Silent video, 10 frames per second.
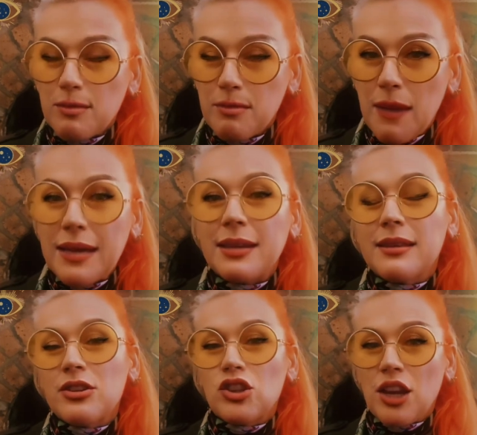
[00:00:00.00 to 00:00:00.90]
making
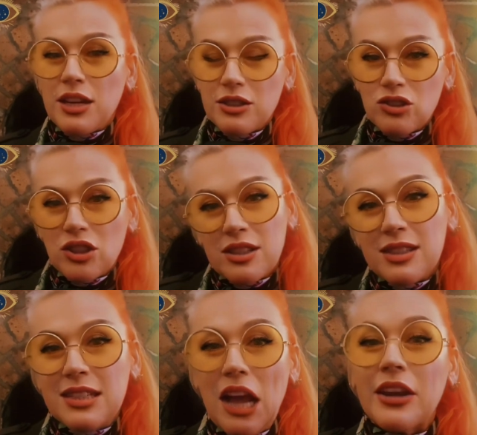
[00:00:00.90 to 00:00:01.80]
that change,
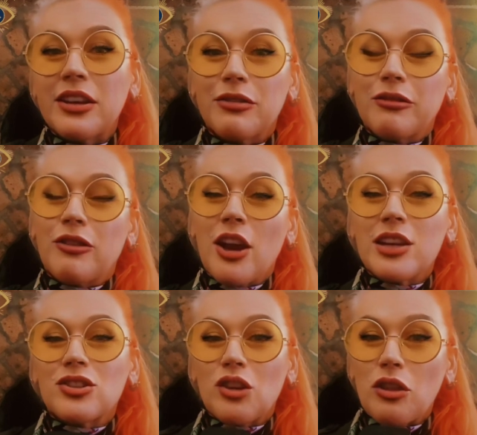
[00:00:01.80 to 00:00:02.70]
starting
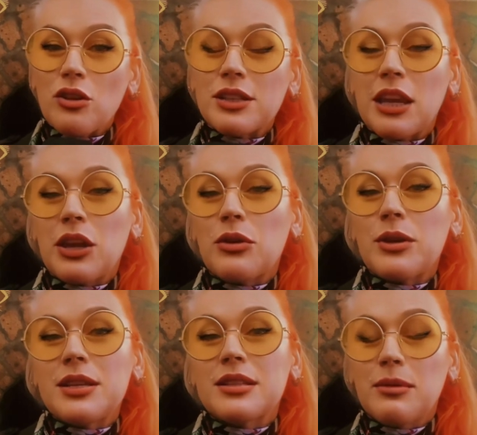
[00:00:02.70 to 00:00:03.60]
afresh, those
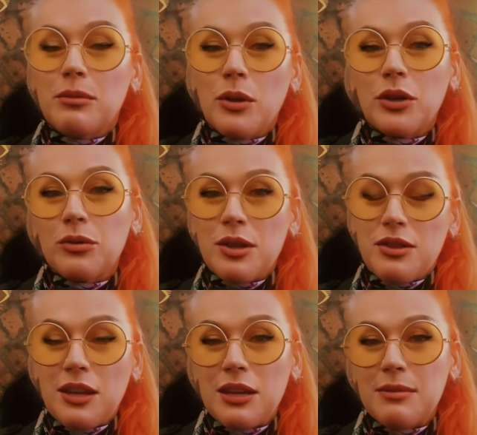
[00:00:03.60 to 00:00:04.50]
Aries Mercury
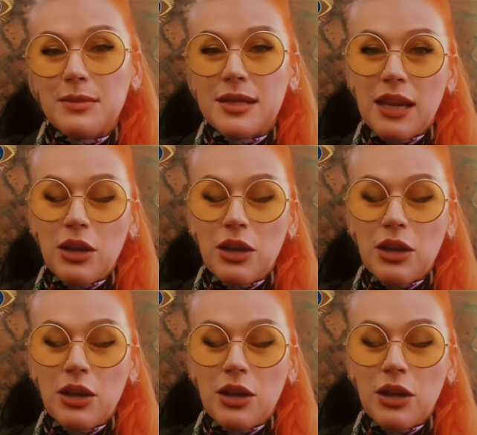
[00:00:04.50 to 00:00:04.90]
themes,